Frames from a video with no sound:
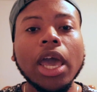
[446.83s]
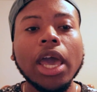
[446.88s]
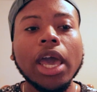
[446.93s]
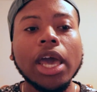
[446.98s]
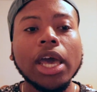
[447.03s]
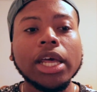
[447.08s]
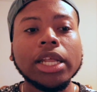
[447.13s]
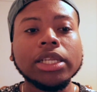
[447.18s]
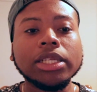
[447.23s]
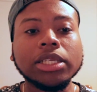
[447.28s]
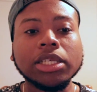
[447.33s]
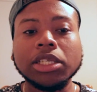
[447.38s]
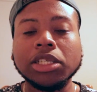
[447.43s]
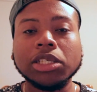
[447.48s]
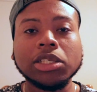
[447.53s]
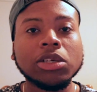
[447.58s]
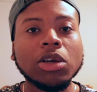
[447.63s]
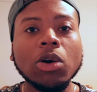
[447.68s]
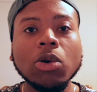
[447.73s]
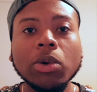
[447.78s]
and to
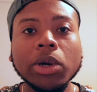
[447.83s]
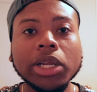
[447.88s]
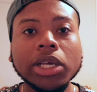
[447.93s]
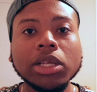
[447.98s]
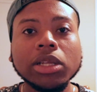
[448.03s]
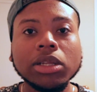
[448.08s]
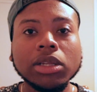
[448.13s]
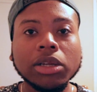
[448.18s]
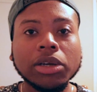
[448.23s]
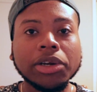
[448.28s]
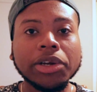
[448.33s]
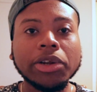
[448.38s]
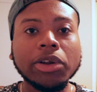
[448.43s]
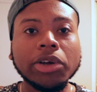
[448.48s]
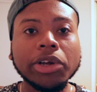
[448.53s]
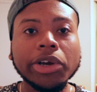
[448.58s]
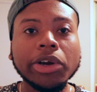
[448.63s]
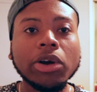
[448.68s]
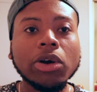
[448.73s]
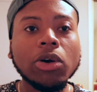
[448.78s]
just go with it, learn it
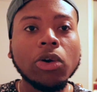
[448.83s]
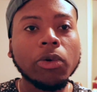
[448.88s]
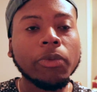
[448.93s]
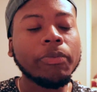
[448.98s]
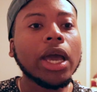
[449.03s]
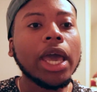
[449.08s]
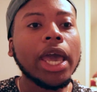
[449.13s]
on your own.